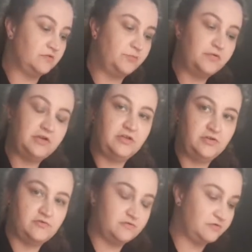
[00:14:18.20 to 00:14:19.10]
putting
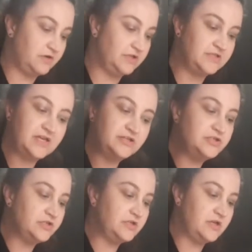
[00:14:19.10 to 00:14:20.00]
your
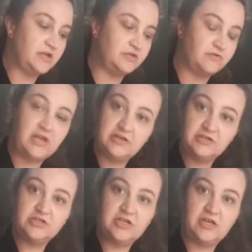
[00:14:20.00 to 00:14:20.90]
intention and your
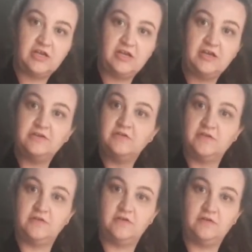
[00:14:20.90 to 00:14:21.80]
energy
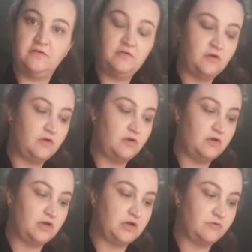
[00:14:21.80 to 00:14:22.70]
into
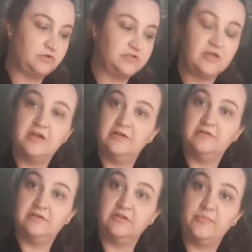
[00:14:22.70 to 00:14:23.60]
what's going
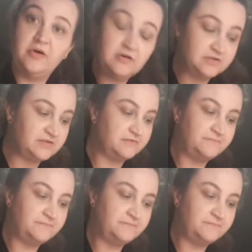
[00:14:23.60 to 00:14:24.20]
on in the pot,